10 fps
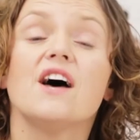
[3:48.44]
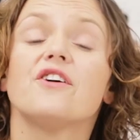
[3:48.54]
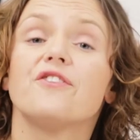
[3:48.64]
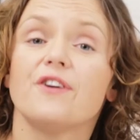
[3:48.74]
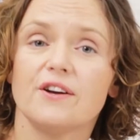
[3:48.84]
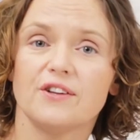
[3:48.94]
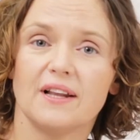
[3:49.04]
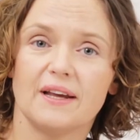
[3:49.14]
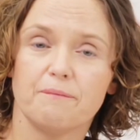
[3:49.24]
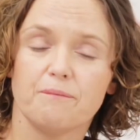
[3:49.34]

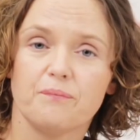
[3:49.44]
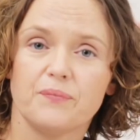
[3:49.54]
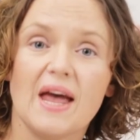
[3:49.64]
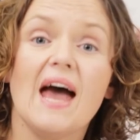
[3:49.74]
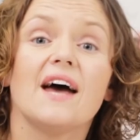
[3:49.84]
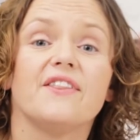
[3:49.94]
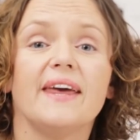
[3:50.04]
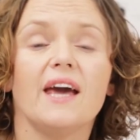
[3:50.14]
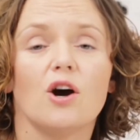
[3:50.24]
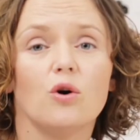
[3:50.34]
Thirdly,
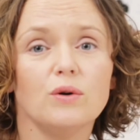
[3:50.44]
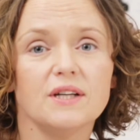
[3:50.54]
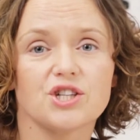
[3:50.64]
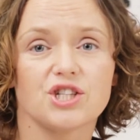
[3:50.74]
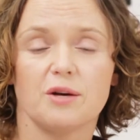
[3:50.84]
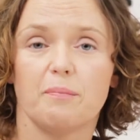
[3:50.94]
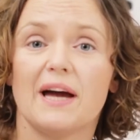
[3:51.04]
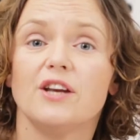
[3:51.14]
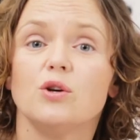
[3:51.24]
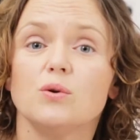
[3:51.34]
the ownership
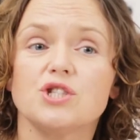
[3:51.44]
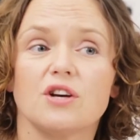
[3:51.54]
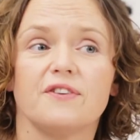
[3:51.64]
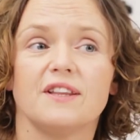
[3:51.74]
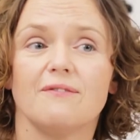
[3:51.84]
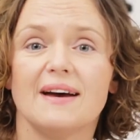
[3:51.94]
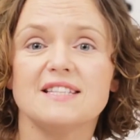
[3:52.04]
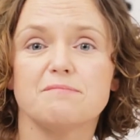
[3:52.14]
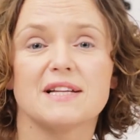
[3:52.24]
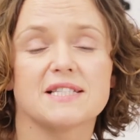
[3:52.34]
and use of
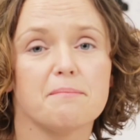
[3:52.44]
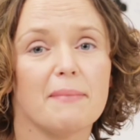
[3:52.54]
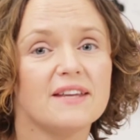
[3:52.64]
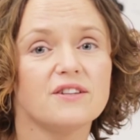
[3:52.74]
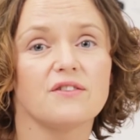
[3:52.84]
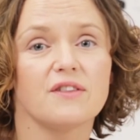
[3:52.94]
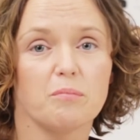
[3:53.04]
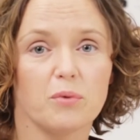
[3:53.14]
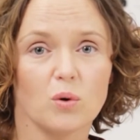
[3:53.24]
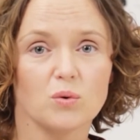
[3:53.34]
investments made in the
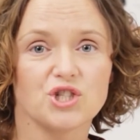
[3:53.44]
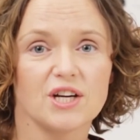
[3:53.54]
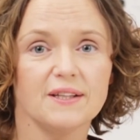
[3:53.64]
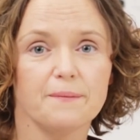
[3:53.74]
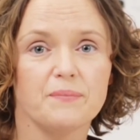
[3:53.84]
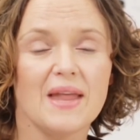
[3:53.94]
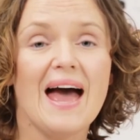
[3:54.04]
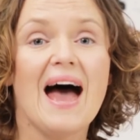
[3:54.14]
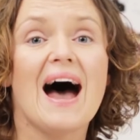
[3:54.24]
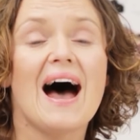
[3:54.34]
project
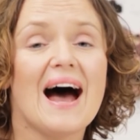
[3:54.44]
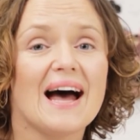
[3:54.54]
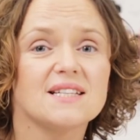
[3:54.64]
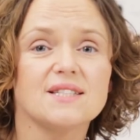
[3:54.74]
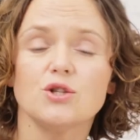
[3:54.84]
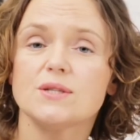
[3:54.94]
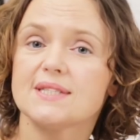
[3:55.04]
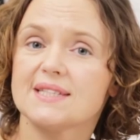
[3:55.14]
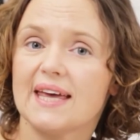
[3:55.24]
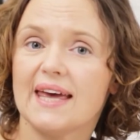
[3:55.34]
has to
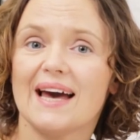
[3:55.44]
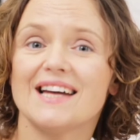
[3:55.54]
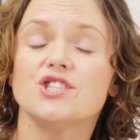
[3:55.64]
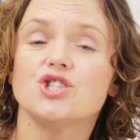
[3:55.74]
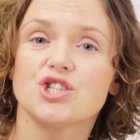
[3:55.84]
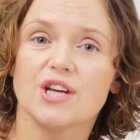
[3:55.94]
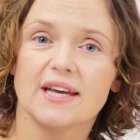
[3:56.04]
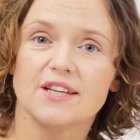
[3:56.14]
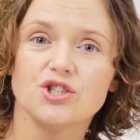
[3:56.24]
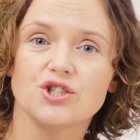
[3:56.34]
stay
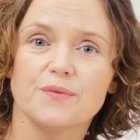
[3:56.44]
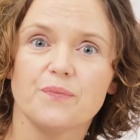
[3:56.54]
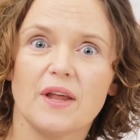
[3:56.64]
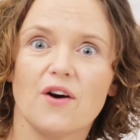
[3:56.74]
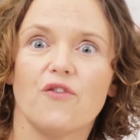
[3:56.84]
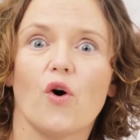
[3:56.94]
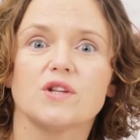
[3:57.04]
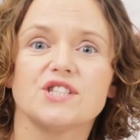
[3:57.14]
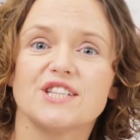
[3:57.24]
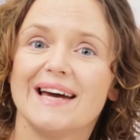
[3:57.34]
unchanged
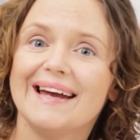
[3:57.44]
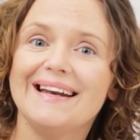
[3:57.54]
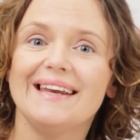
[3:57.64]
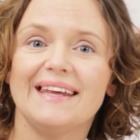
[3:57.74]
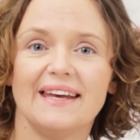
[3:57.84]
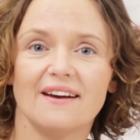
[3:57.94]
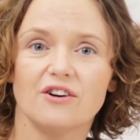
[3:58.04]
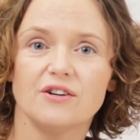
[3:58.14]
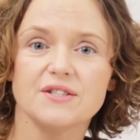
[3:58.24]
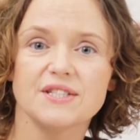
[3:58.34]
for 10
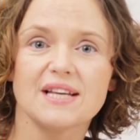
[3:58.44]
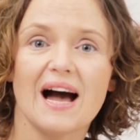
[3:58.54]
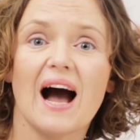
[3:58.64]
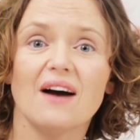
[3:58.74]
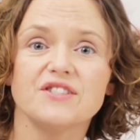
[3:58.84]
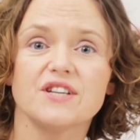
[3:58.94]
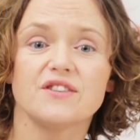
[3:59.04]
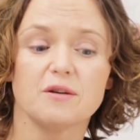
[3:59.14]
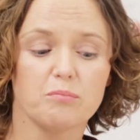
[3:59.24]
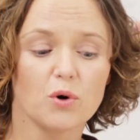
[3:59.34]
years after
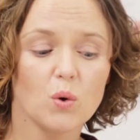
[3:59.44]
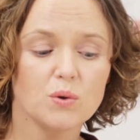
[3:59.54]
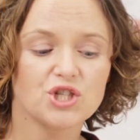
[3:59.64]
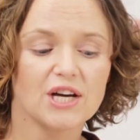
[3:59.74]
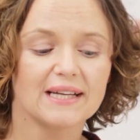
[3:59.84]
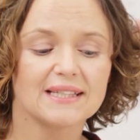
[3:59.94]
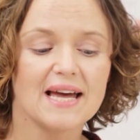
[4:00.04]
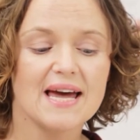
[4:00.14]
the project